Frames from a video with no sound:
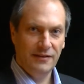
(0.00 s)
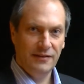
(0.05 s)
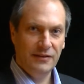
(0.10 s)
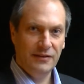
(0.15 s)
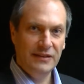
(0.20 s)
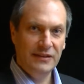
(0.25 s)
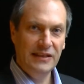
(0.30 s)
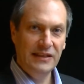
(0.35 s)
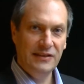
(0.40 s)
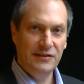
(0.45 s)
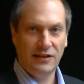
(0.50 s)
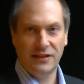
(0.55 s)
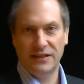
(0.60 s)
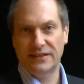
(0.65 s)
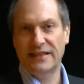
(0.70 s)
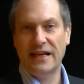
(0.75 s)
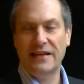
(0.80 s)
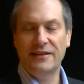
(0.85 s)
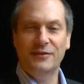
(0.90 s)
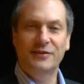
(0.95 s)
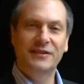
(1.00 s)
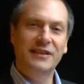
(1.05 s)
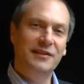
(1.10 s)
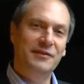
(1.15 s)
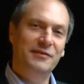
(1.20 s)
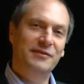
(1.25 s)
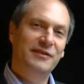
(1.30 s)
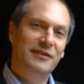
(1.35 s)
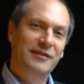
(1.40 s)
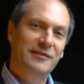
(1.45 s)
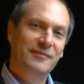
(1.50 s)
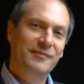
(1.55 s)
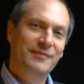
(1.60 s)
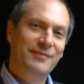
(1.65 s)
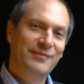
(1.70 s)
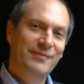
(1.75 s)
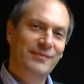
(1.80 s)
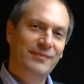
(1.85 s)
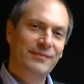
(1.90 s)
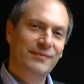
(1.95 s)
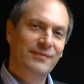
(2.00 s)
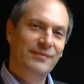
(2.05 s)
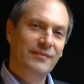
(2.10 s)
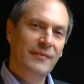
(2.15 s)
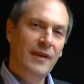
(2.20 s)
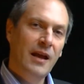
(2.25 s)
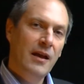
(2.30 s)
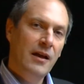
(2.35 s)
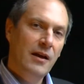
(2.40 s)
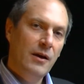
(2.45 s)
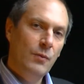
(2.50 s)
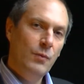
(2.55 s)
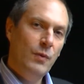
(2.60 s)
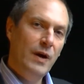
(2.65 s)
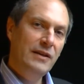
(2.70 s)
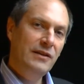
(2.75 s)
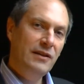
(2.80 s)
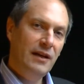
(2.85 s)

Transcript: you need to understand yourself. When